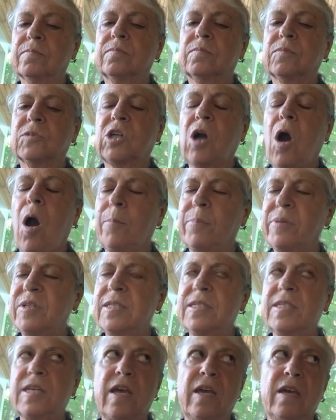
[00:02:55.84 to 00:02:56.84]

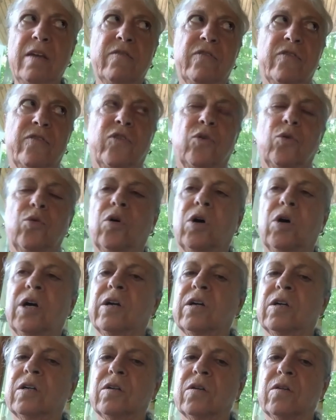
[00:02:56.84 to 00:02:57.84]
compensate
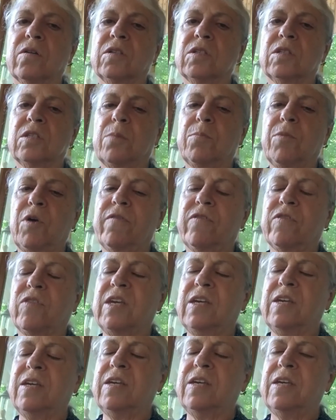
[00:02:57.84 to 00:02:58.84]
for some of
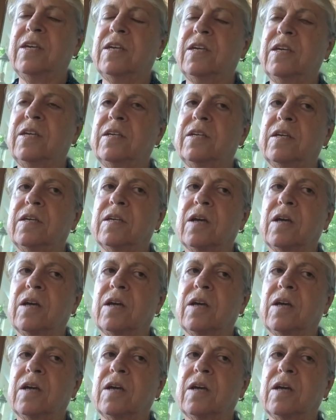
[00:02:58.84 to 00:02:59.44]
the